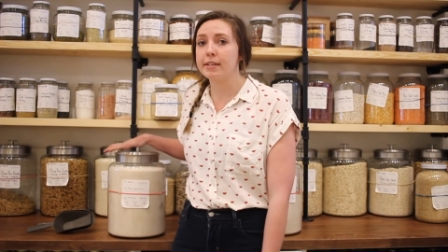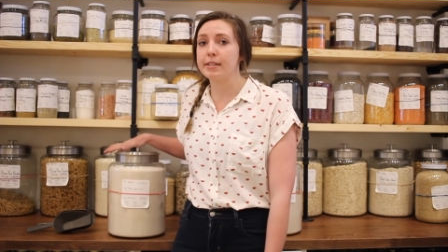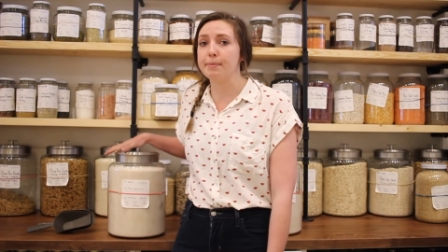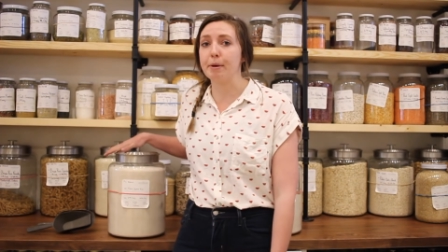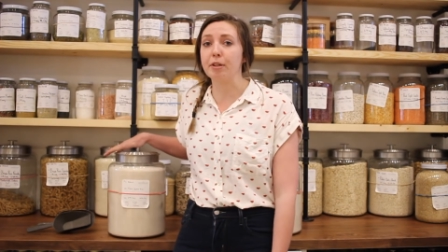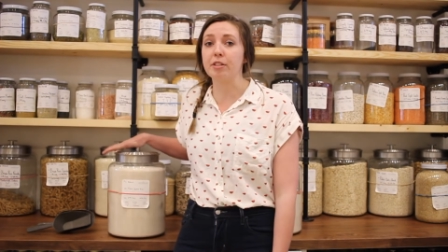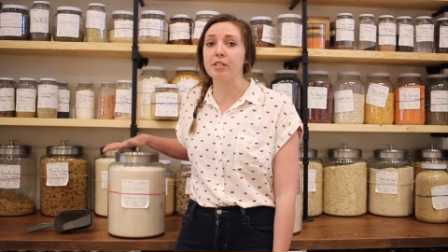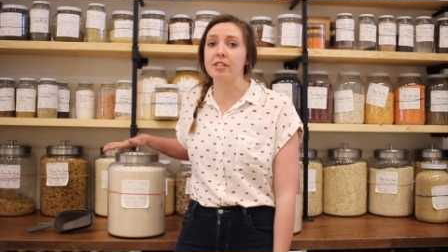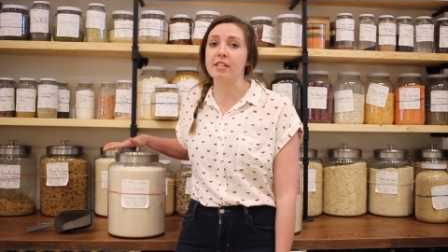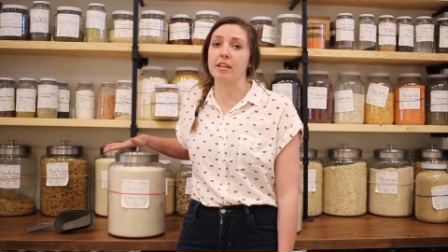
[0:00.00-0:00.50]

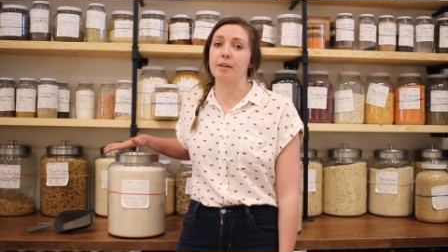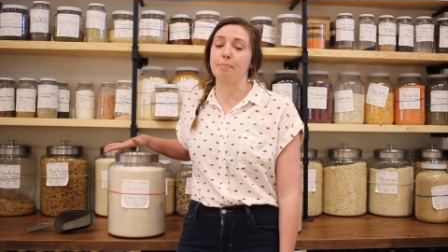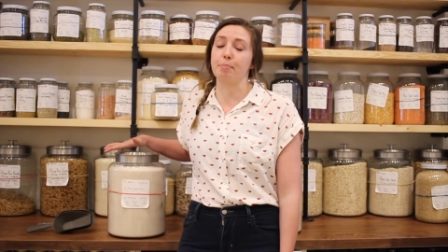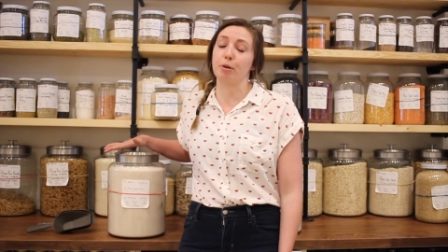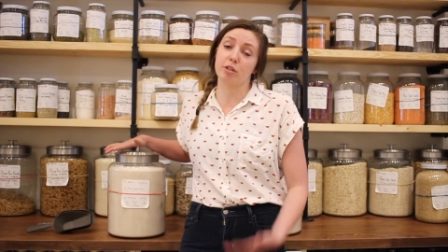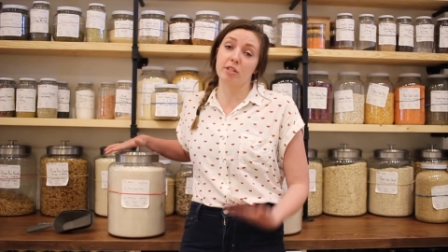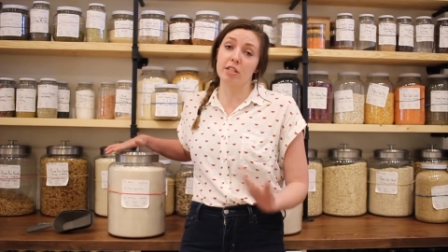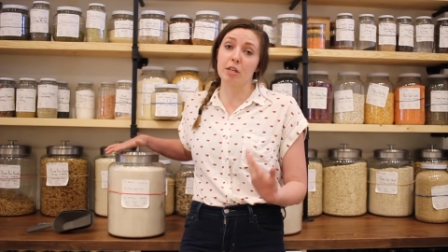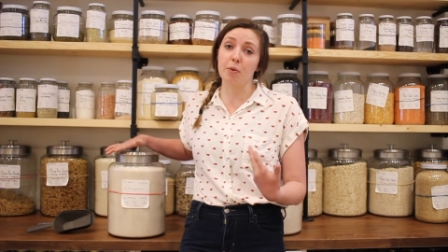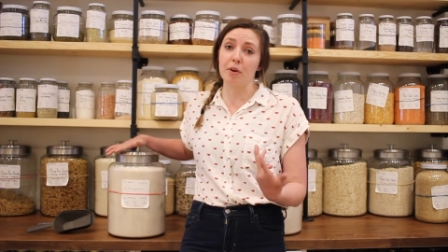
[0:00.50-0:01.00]
Spelt is
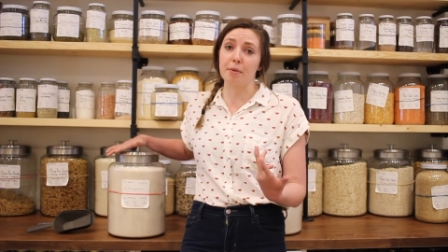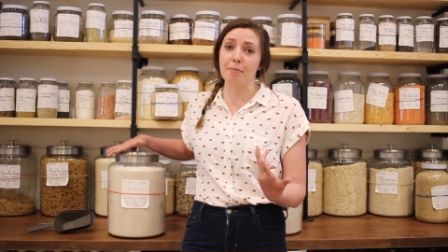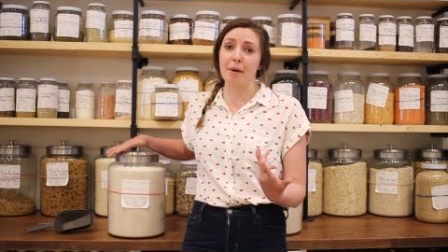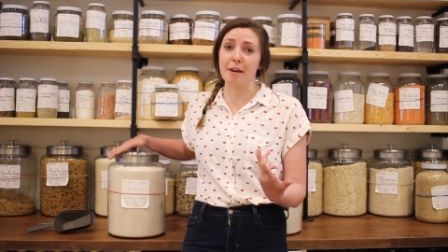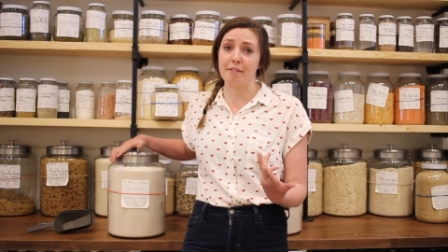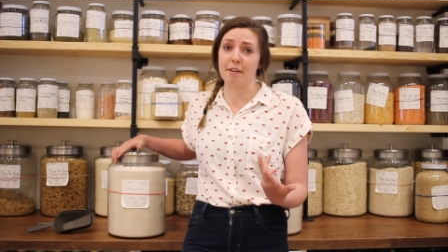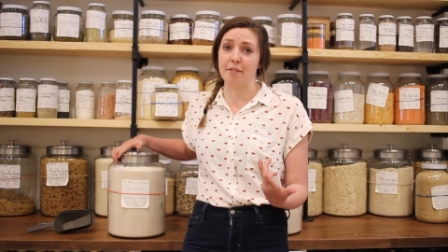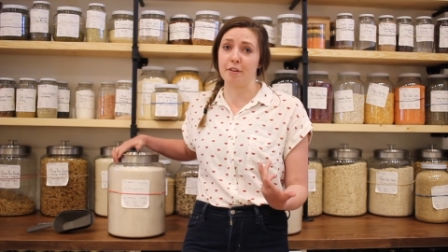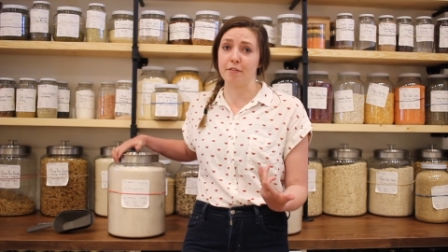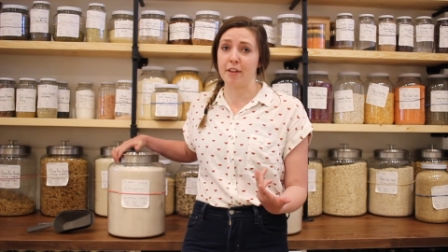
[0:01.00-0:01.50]
personally one of my
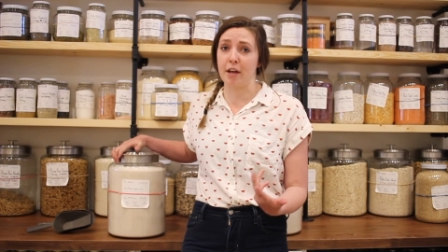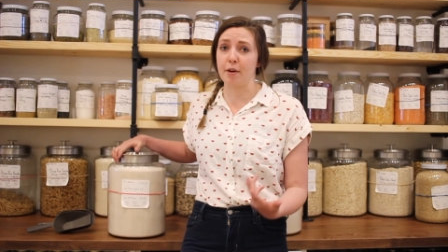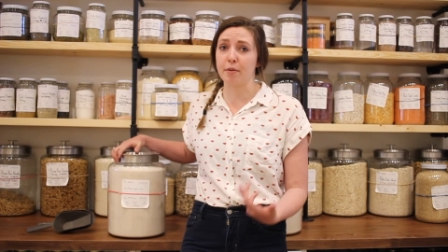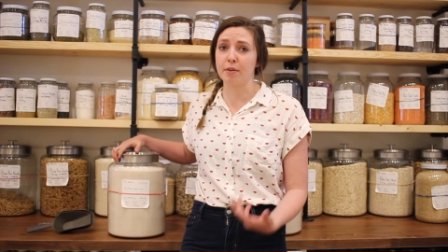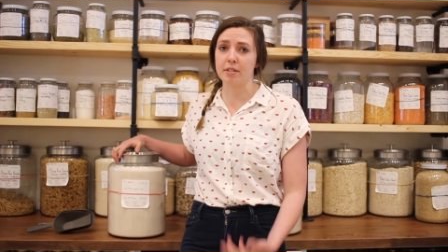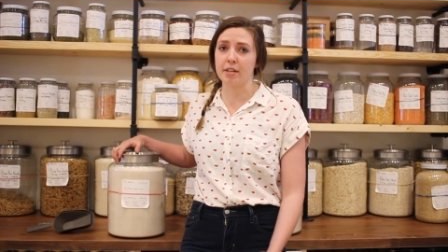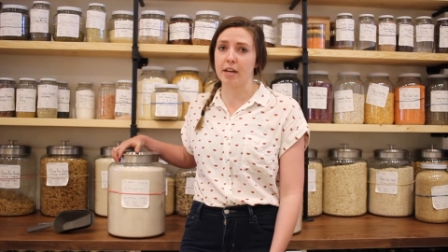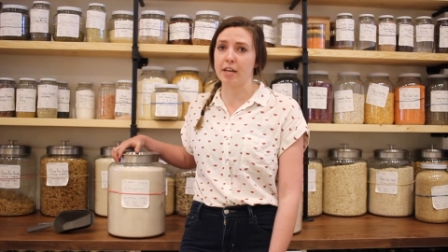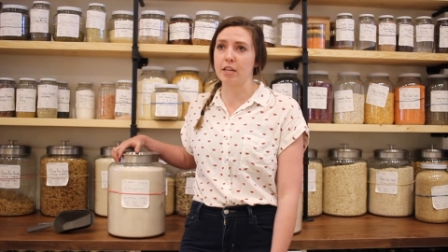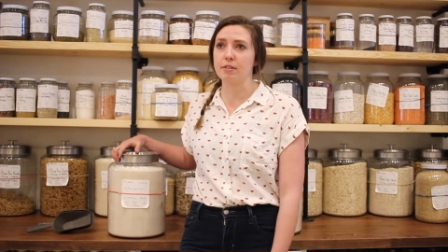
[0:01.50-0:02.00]
favorite
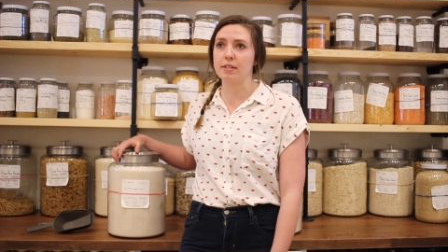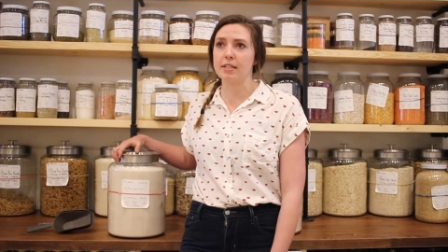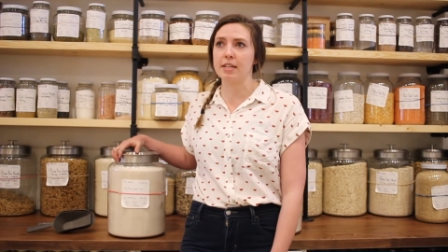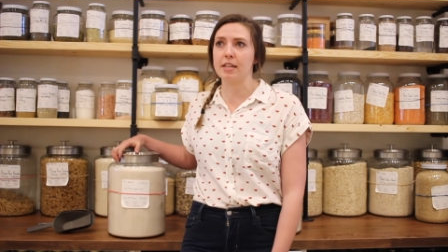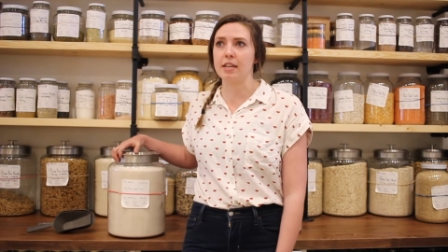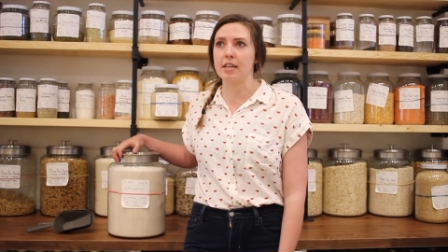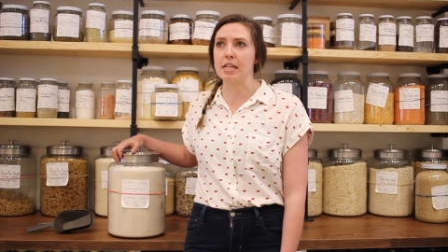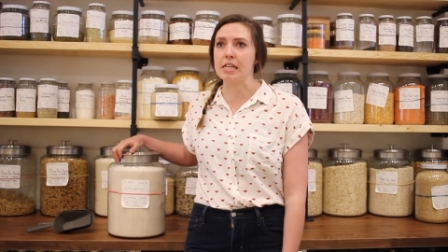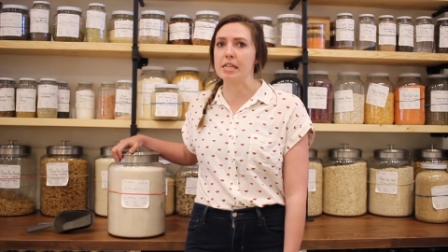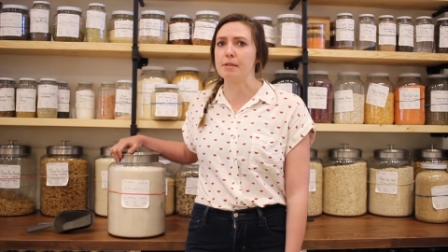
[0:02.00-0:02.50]
flours. I use
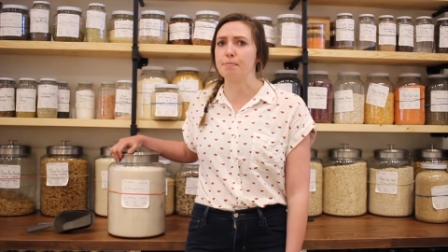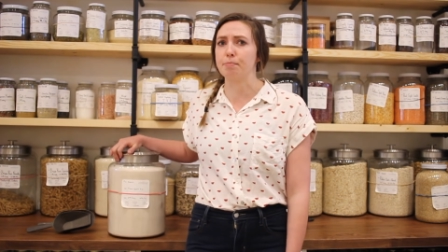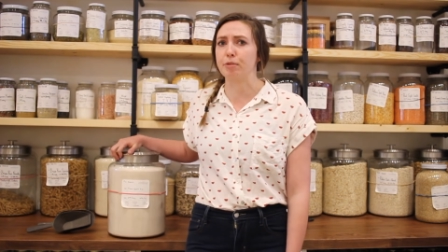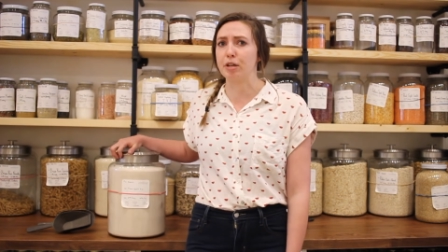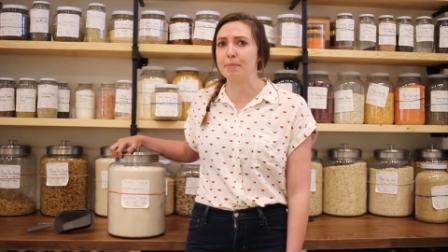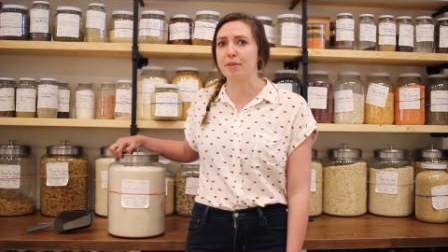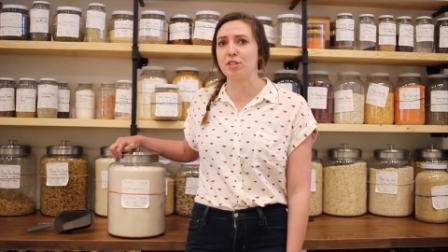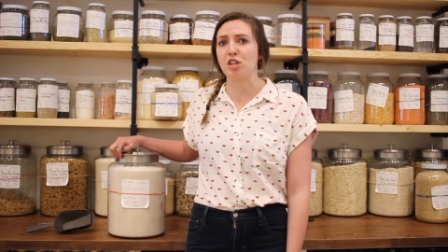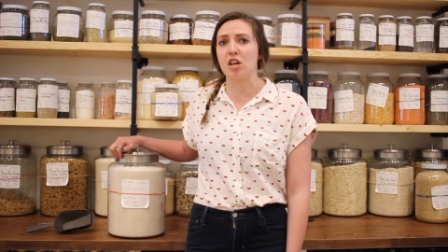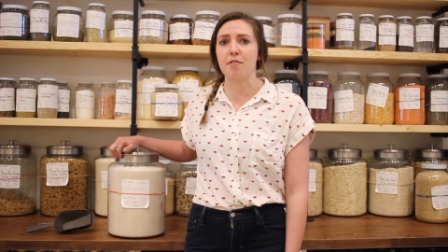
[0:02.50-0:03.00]
it in
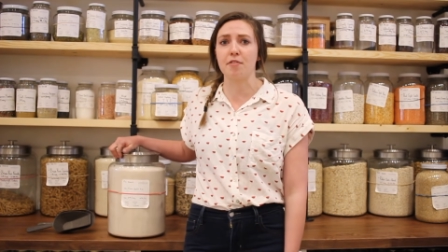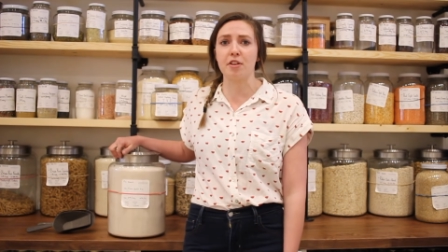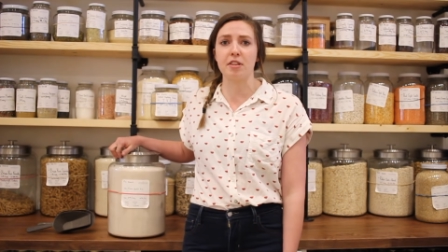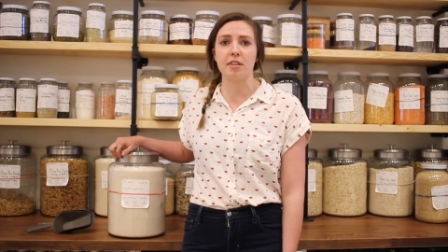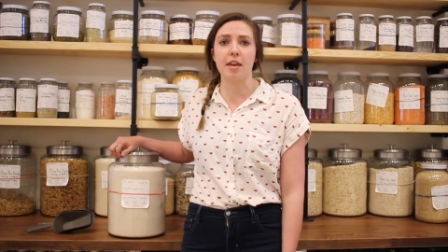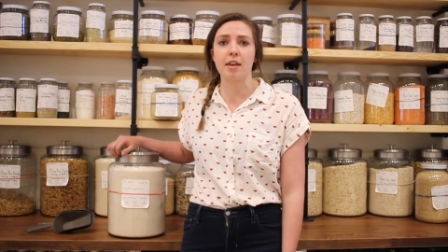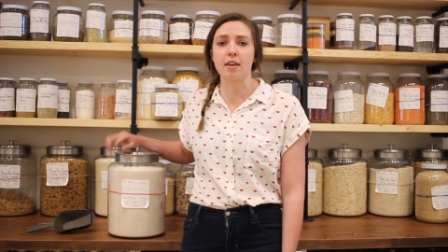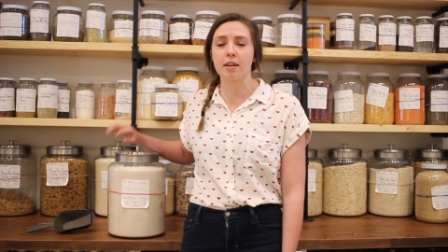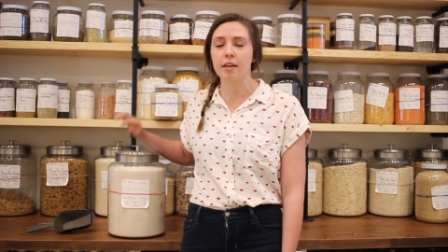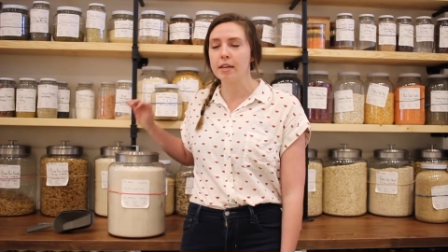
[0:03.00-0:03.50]
pretty much
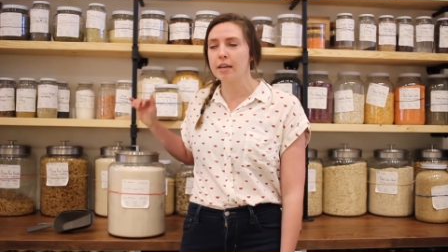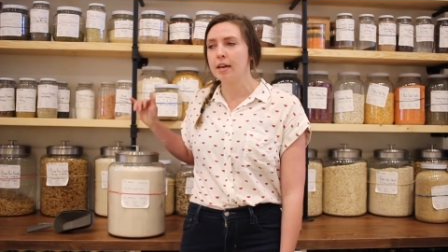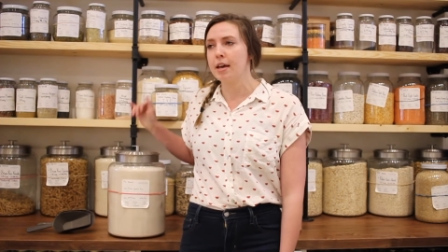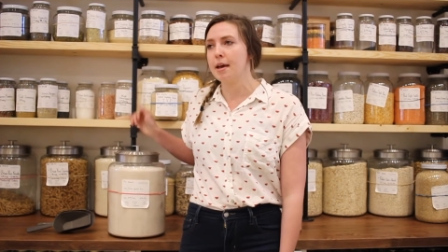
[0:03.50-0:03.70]
everything.